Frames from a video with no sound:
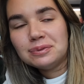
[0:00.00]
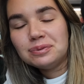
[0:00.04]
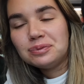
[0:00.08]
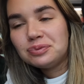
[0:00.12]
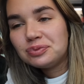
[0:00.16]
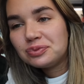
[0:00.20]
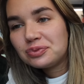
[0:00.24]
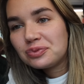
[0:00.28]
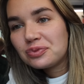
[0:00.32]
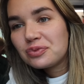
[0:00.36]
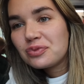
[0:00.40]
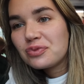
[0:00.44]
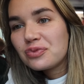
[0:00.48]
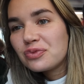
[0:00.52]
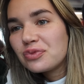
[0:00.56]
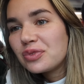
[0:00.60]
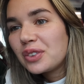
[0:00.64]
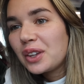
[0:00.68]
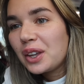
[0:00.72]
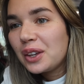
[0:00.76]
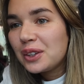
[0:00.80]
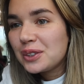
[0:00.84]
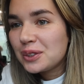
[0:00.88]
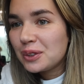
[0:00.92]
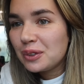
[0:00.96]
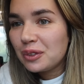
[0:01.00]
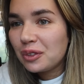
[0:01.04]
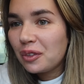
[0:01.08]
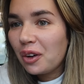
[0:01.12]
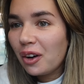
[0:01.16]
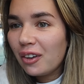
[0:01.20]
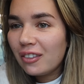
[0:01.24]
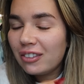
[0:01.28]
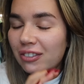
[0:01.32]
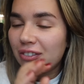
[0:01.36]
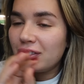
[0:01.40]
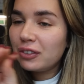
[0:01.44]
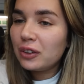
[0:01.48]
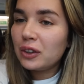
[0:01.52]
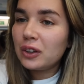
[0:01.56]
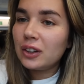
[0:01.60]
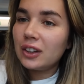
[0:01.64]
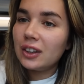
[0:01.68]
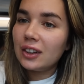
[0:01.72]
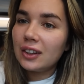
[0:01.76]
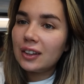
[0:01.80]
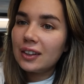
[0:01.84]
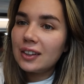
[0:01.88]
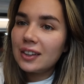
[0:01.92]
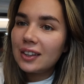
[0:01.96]
Mm. So we've got a
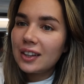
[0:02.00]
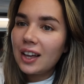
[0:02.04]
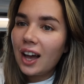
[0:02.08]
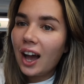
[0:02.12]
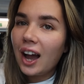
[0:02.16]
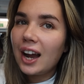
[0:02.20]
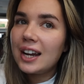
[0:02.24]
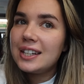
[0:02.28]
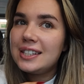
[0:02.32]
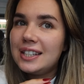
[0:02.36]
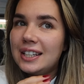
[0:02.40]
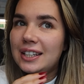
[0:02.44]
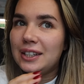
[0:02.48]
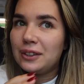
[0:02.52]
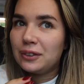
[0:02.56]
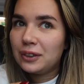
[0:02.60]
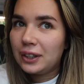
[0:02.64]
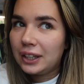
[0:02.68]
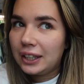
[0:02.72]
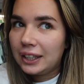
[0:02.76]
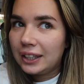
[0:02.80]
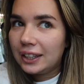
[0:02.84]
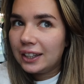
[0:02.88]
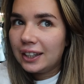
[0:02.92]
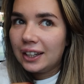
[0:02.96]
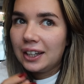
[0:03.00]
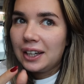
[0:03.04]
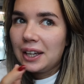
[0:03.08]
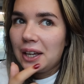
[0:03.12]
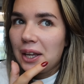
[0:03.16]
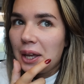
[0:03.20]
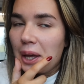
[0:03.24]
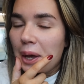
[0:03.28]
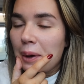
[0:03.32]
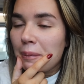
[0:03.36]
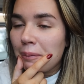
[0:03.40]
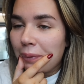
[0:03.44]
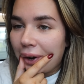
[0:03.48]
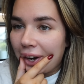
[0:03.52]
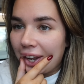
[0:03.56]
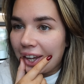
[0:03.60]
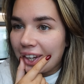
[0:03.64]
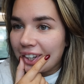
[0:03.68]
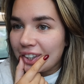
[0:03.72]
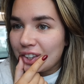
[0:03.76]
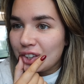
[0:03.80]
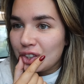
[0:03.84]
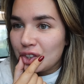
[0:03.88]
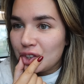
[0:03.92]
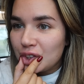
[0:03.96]
full itinerary
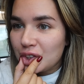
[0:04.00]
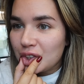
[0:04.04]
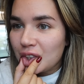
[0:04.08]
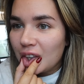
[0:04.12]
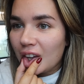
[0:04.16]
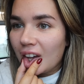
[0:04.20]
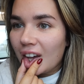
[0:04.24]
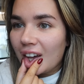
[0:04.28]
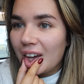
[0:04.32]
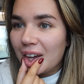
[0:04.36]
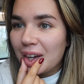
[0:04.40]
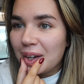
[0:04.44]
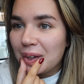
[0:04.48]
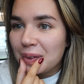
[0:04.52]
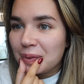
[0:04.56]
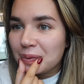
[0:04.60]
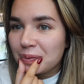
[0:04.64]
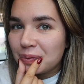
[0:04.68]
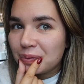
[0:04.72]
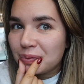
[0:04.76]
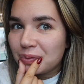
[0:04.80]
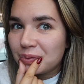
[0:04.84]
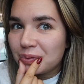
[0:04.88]
planned um,